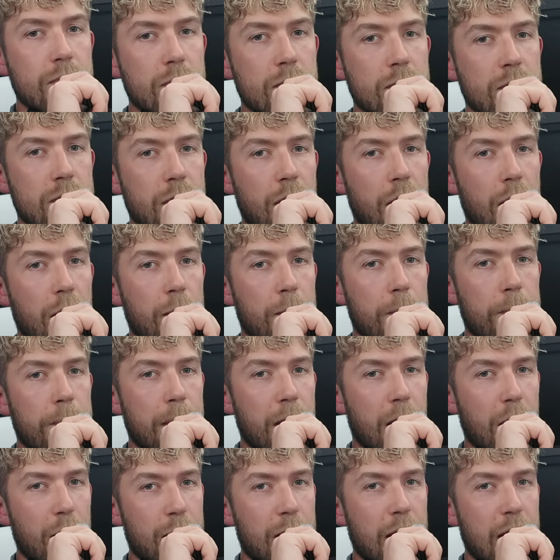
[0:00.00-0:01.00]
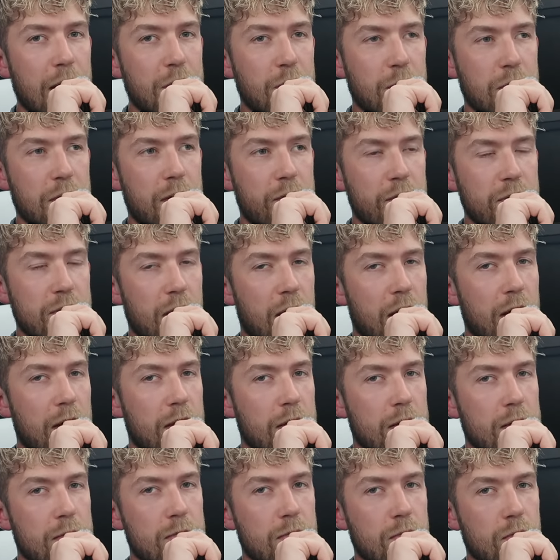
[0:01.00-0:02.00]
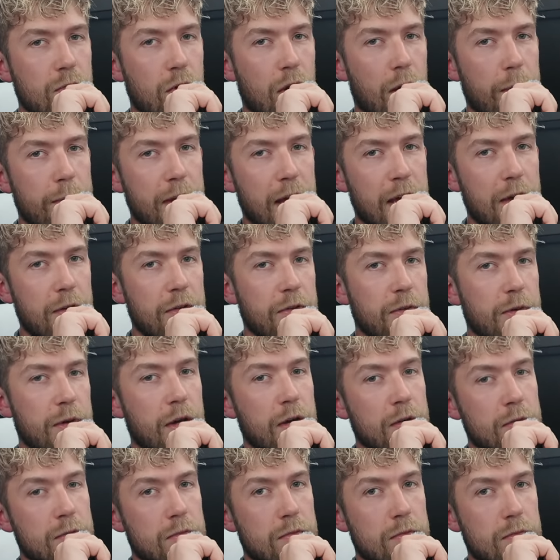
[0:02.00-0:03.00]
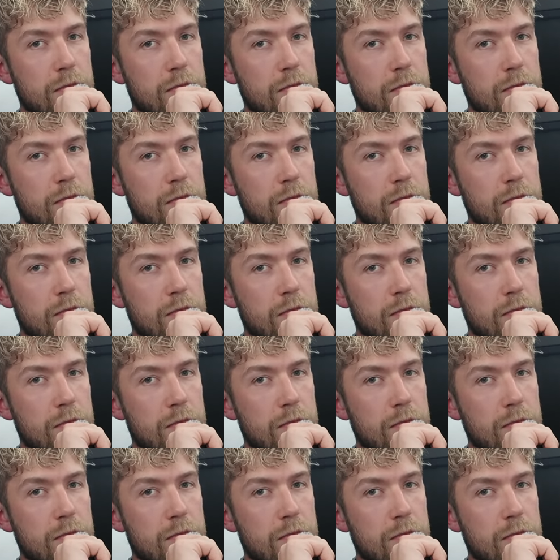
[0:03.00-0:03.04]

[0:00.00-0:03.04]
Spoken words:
So I'll catch you on the other side. We'll update you as we go.